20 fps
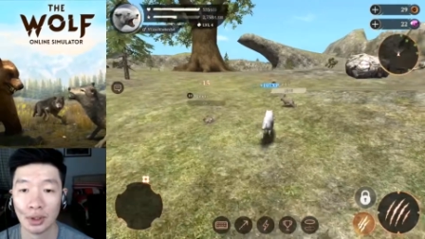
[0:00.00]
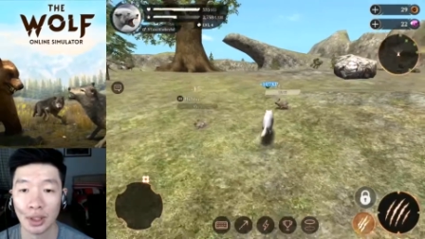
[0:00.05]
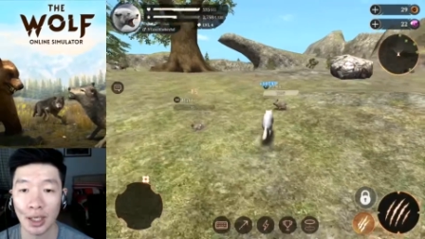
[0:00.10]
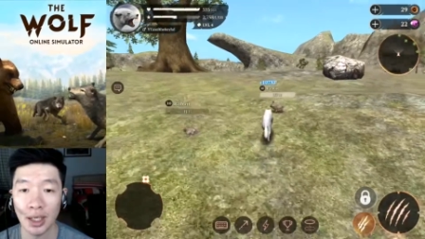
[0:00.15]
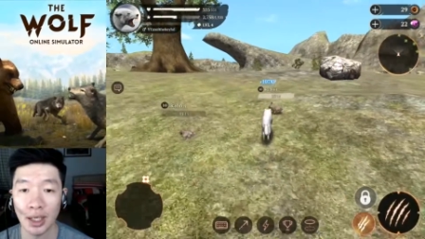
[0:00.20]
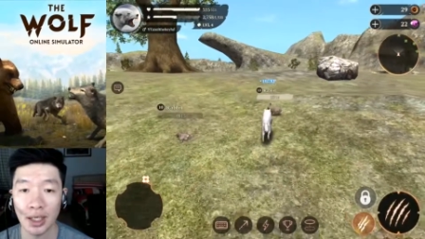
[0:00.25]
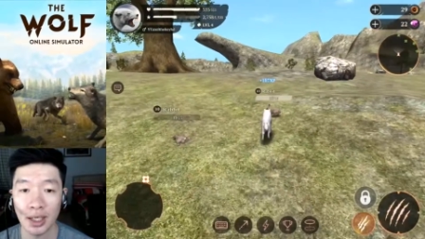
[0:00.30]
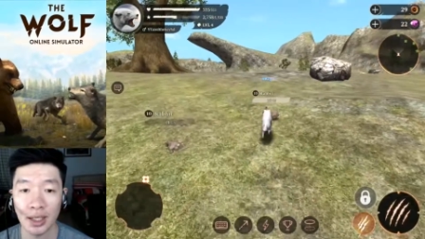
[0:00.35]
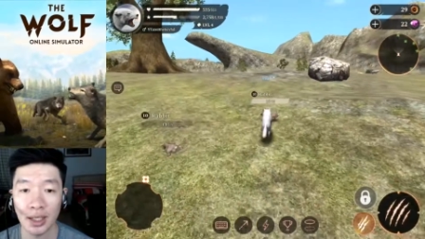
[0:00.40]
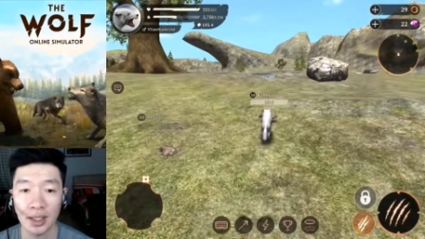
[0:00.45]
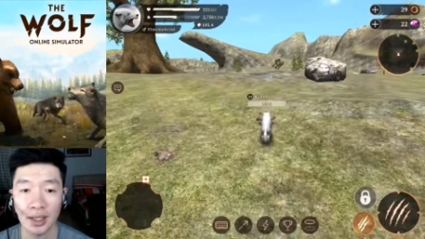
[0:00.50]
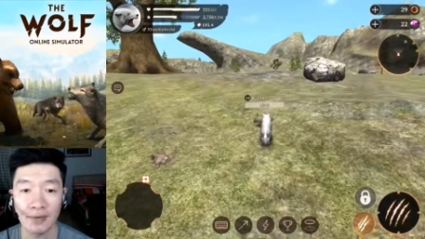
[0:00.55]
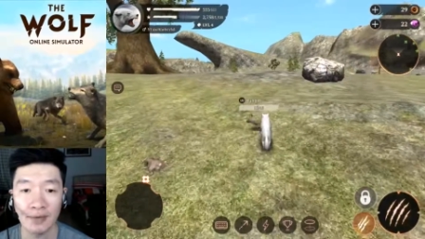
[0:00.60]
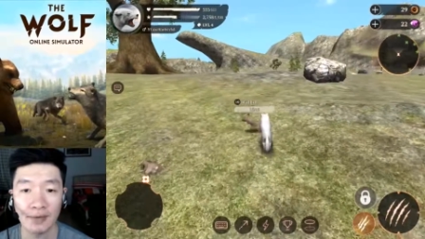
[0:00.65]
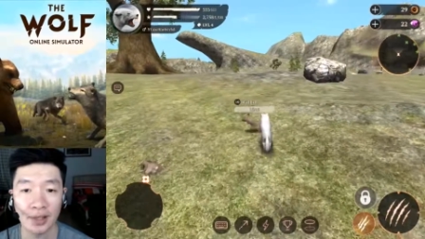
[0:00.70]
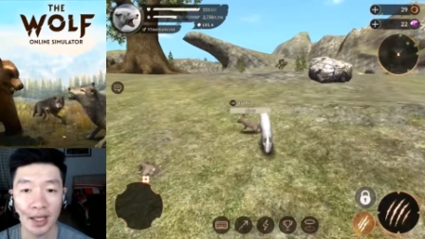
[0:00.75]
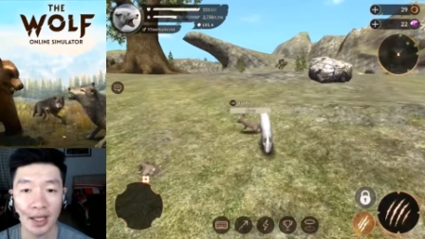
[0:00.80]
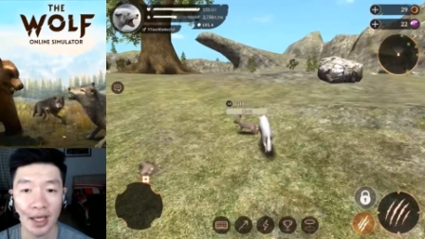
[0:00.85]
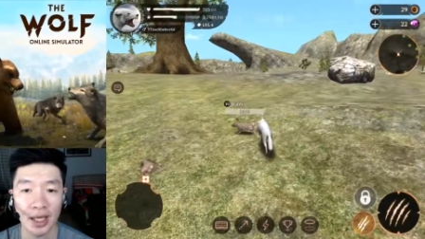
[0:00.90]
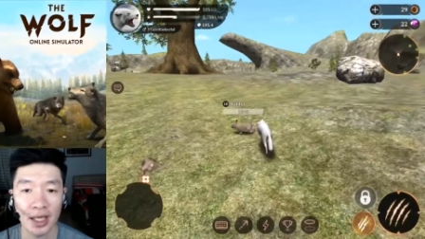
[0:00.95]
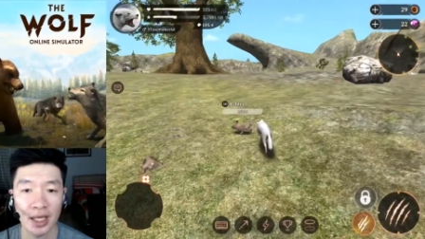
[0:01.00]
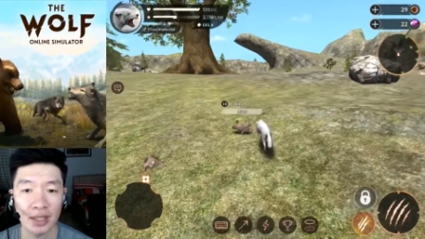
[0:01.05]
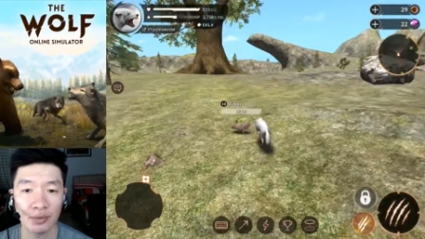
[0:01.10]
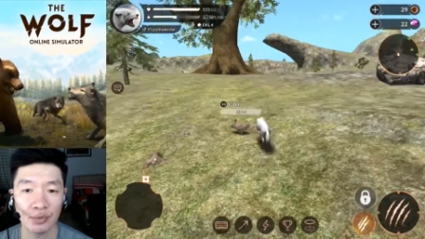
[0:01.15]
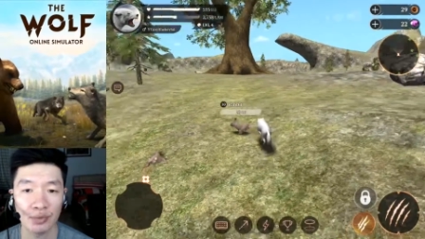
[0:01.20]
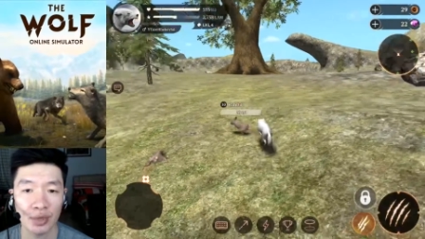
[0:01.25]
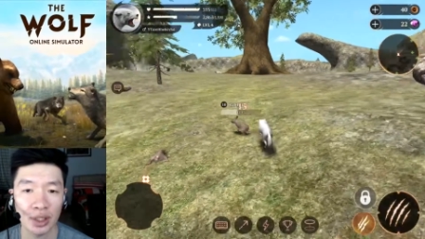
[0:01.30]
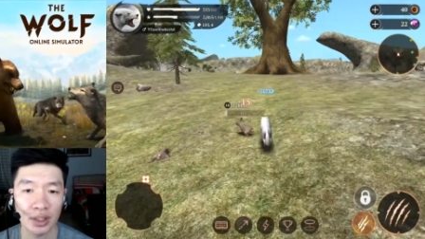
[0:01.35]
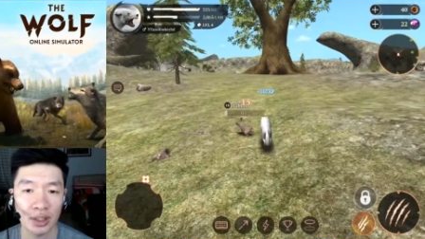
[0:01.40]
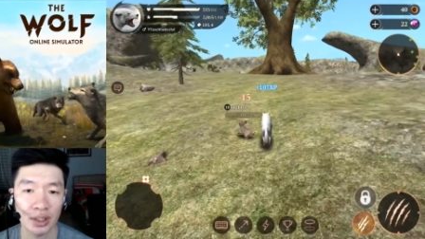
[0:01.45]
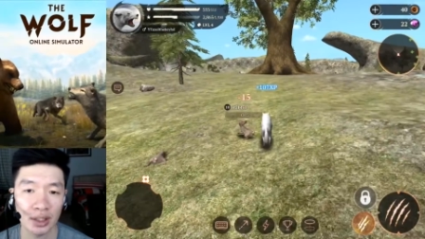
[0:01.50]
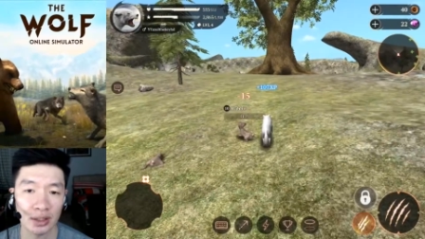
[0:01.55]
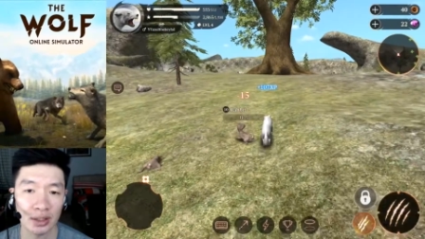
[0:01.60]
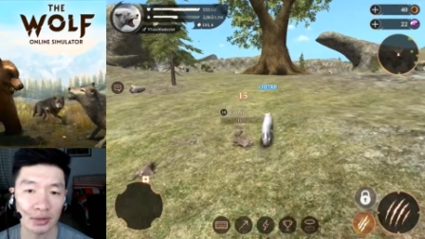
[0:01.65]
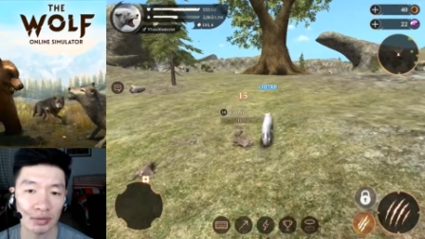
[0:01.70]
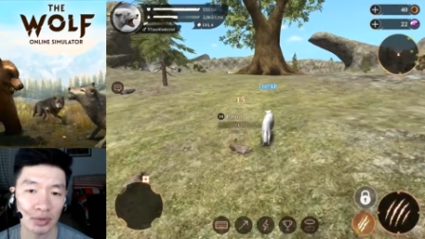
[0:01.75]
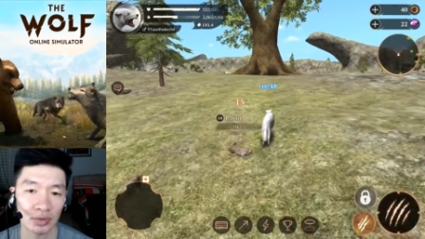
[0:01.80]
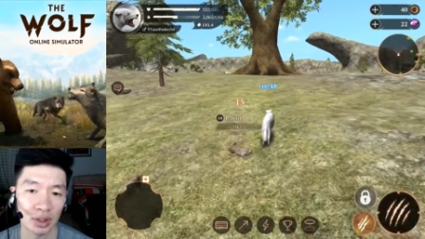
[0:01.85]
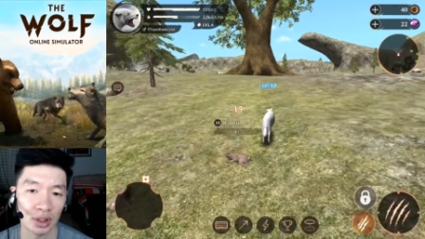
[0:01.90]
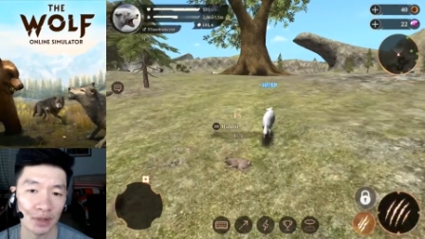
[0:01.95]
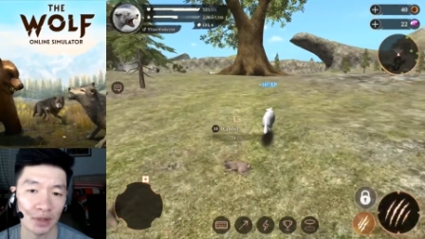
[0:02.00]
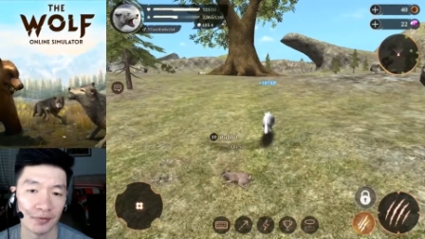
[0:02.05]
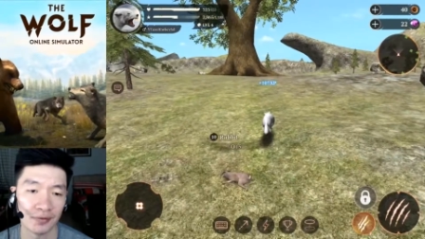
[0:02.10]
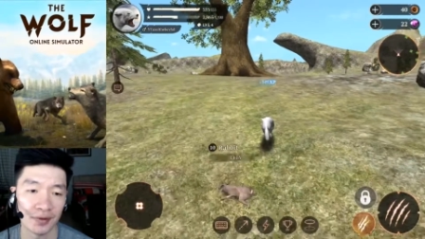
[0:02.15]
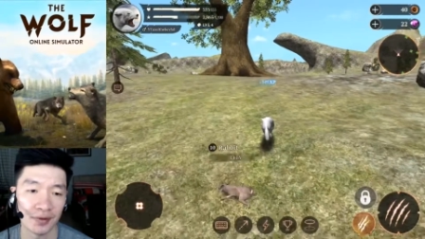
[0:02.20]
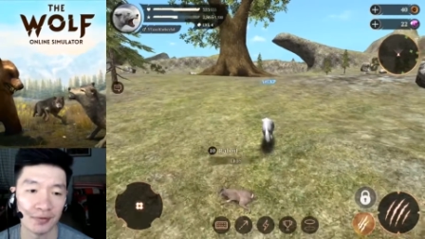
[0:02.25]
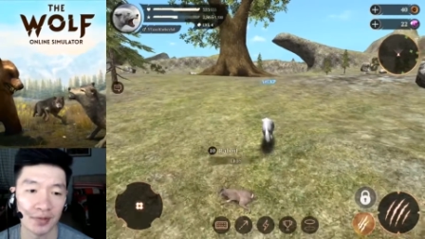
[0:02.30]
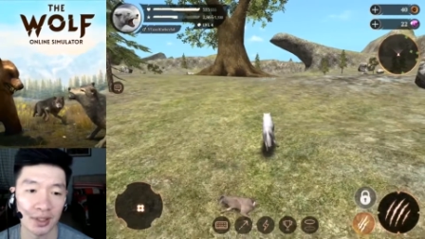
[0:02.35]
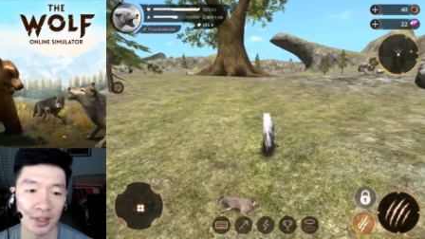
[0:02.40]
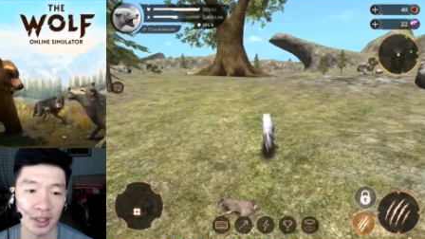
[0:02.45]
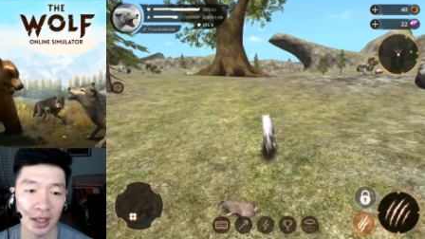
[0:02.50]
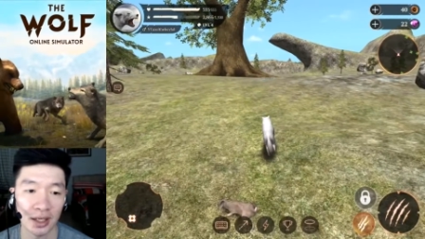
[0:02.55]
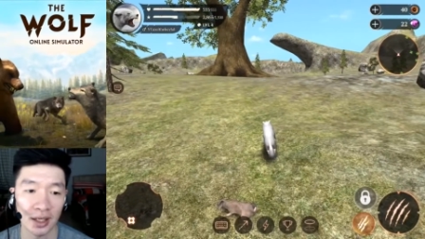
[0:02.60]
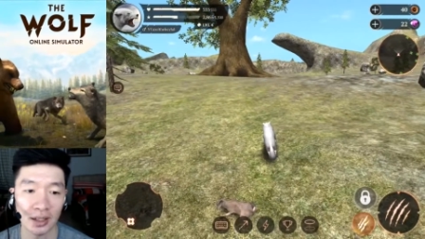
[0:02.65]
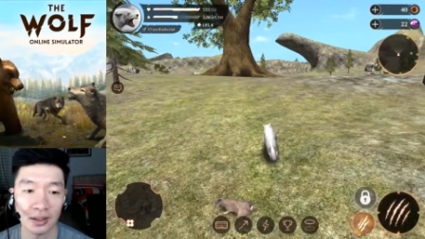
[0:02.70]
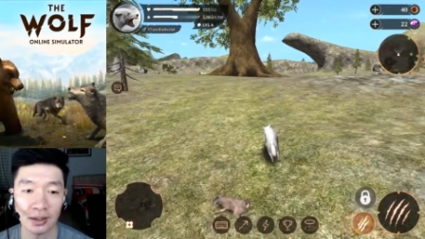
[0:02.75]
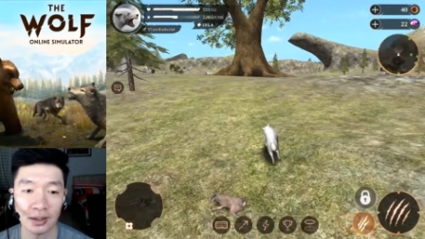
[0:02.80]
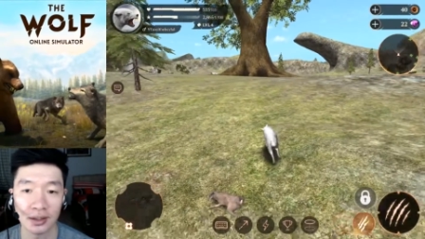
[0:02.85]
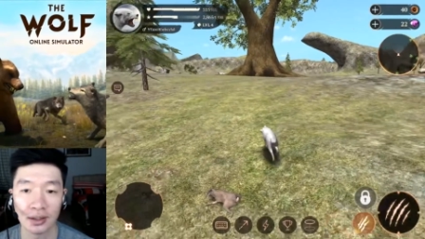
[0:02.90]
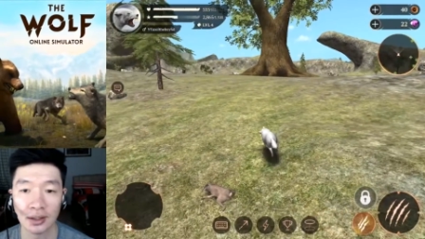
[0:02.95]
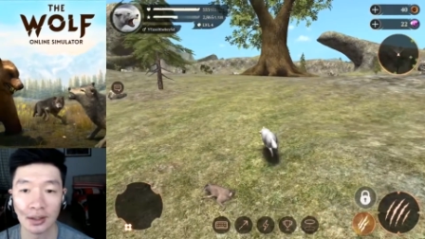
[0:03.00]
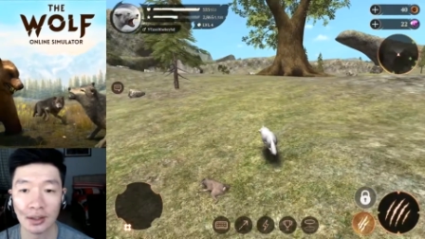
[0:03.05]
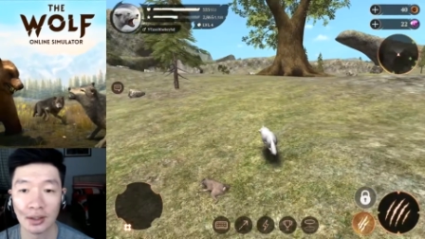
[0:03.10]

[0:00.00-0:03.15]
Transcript: And then level 8 with 15 health.